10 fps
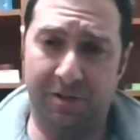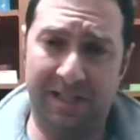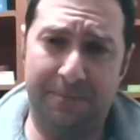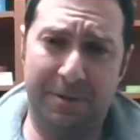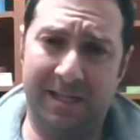
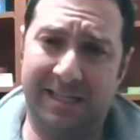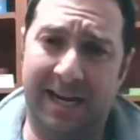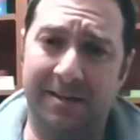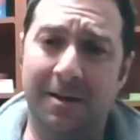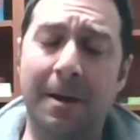recipient
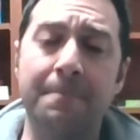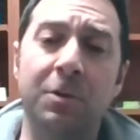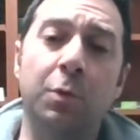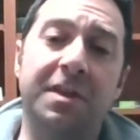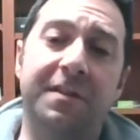site.
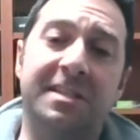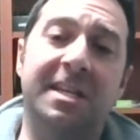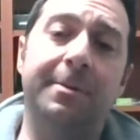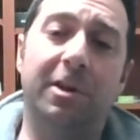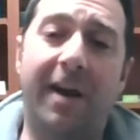With a
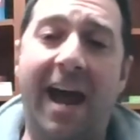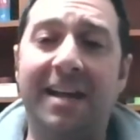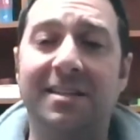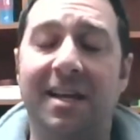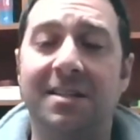vestibular
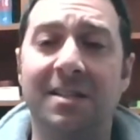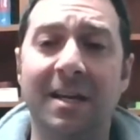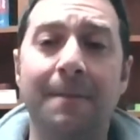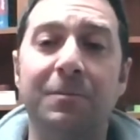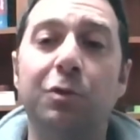access,
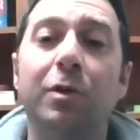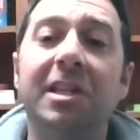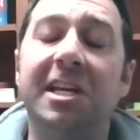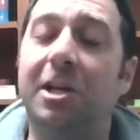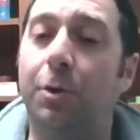
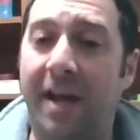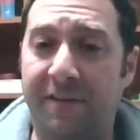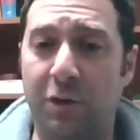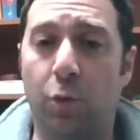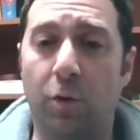you don't
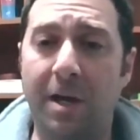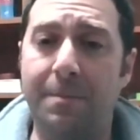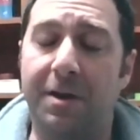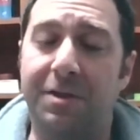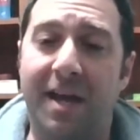have to worry
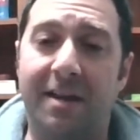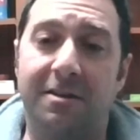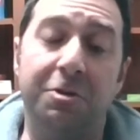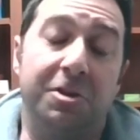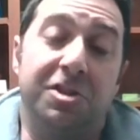about that.
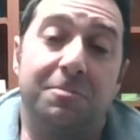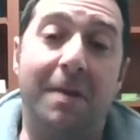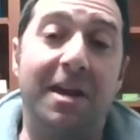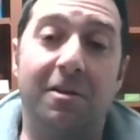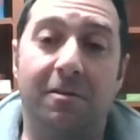You can just
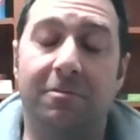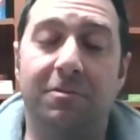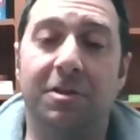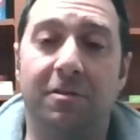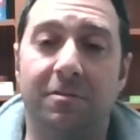make your
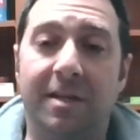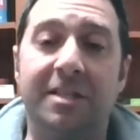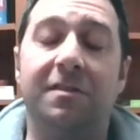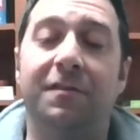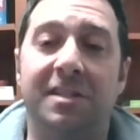
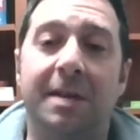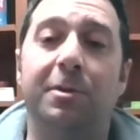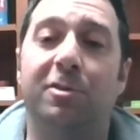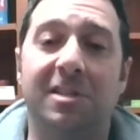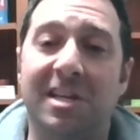
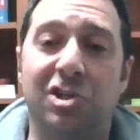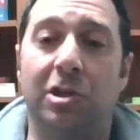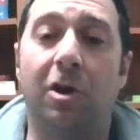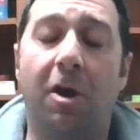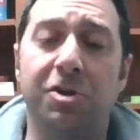vestibular
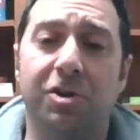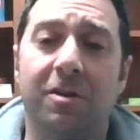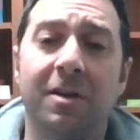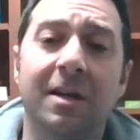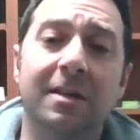incision
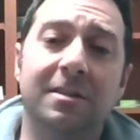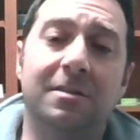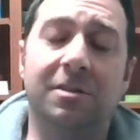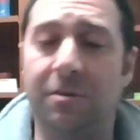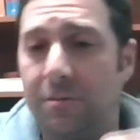larger
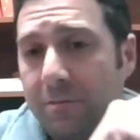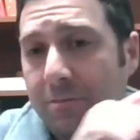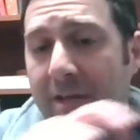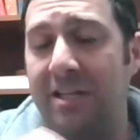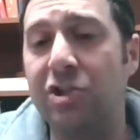
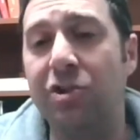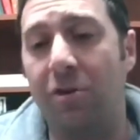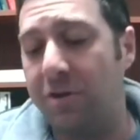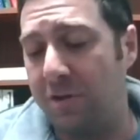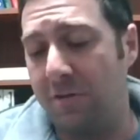to
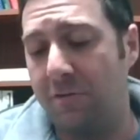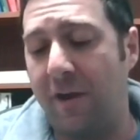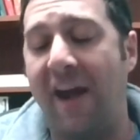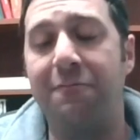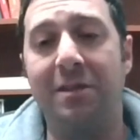insert your
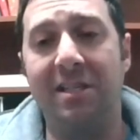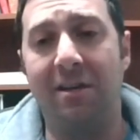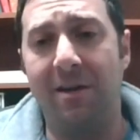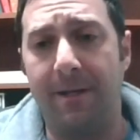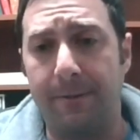graft
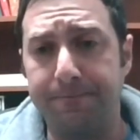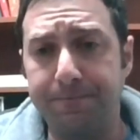material.